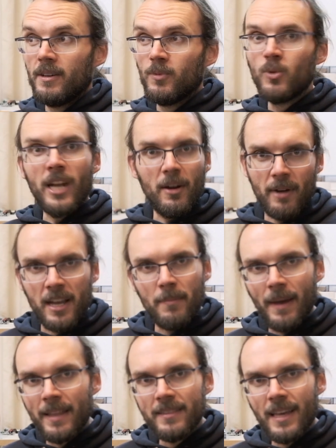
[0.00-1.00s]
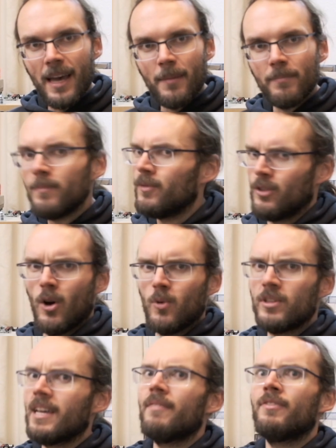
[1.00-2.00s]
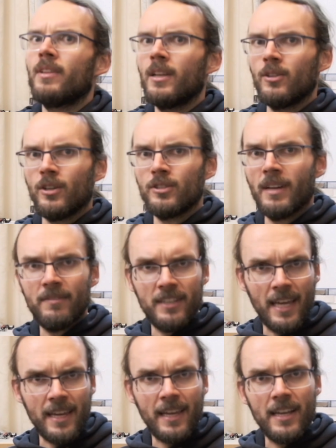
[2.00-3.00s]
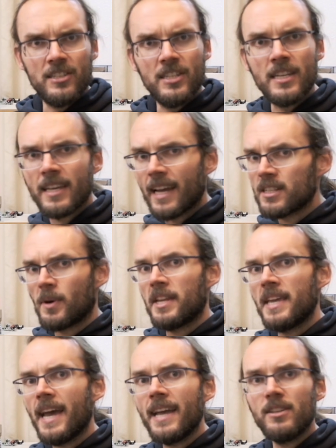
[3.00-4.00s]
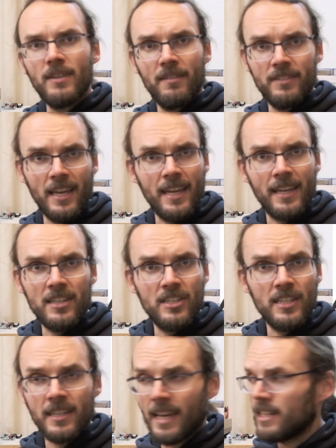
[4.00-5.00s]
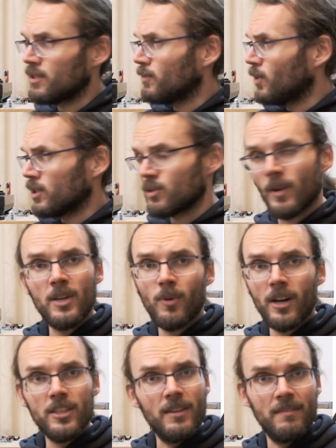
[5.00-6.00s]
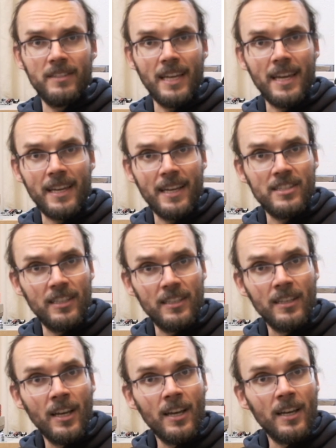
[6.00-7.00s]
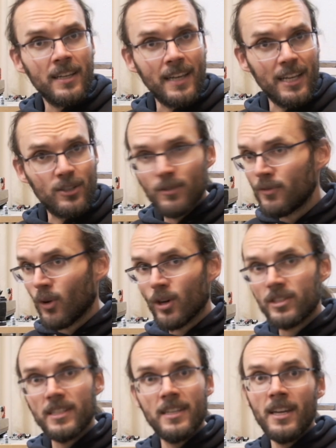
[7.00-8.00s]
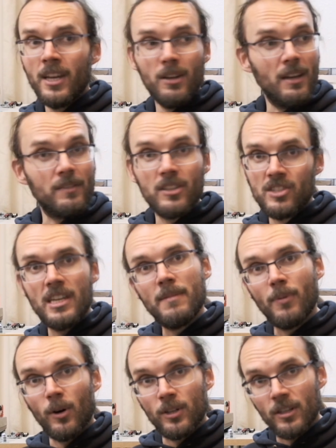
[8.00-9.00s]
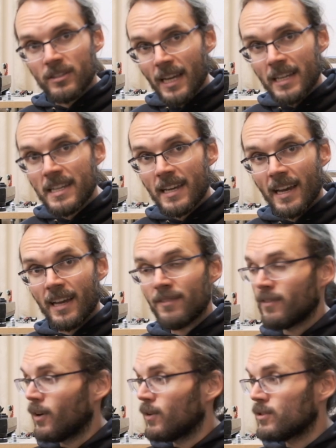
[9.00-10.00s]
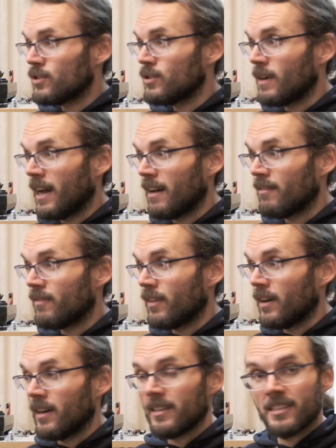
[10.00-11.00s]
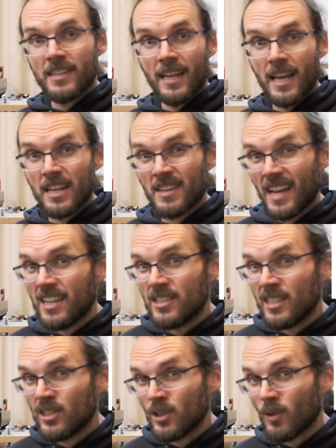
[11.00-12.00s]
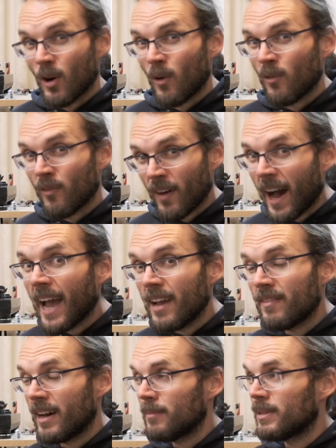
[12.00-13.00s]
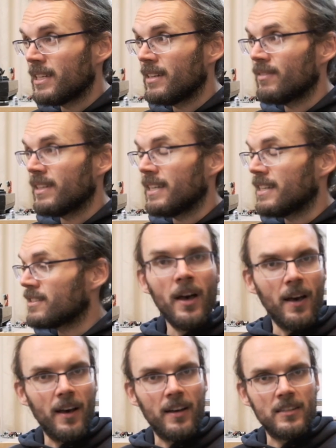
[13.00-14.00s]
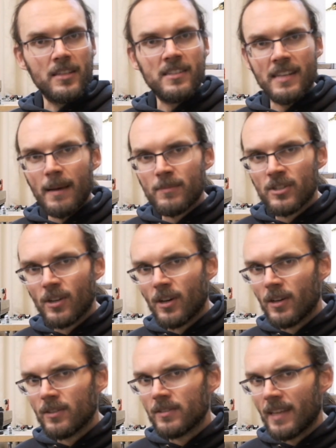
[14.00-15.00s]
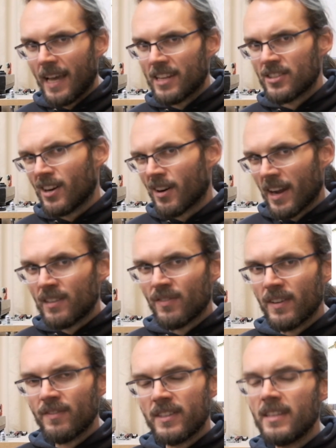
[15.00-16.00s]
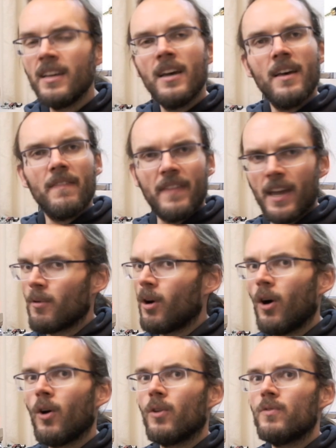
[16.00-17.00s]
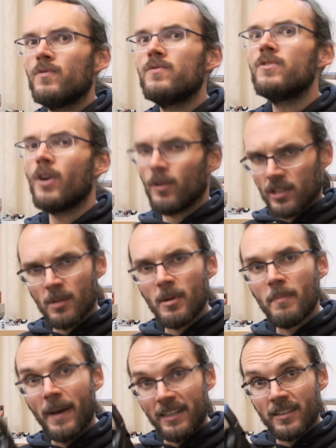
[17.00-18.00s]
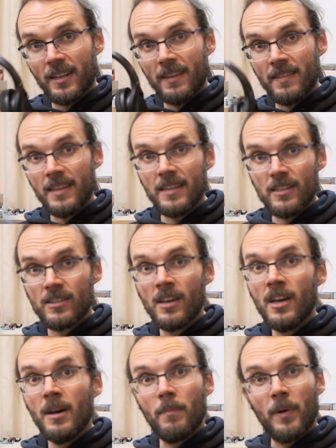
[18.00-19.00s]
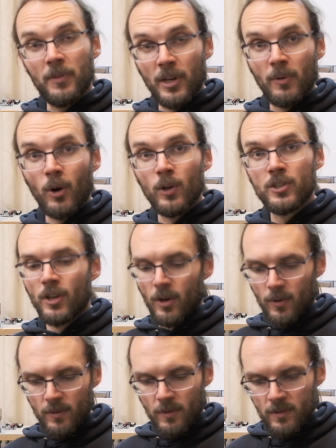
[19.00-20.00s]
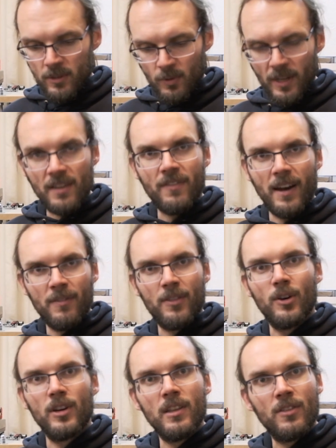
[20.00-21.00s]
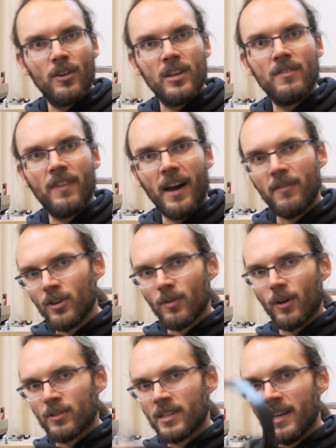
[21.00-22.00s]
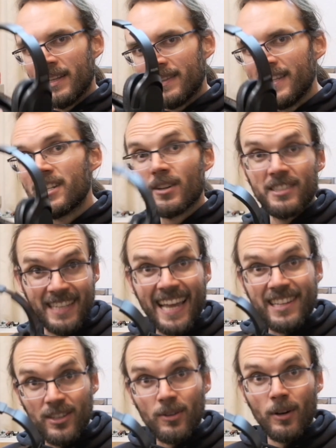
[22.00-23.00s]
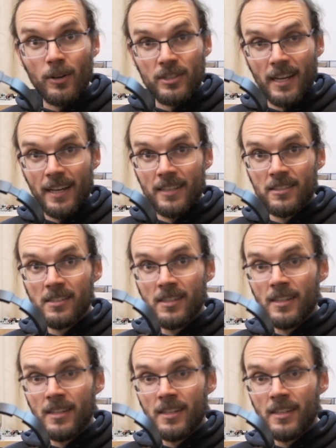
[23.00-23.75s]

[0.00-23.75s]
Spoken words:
Would I recommend them? No, definitely not. You have the AKG K28, you have the AKG K121, you have the AKG K240, you have the cheap Audio-Technica headphones, you have the Sennheiser HD205, I believe it is, the Samsung SR850. They're all noticeably better than these, but they're also 25, 30, 35 euros. These are 10 euros, guys.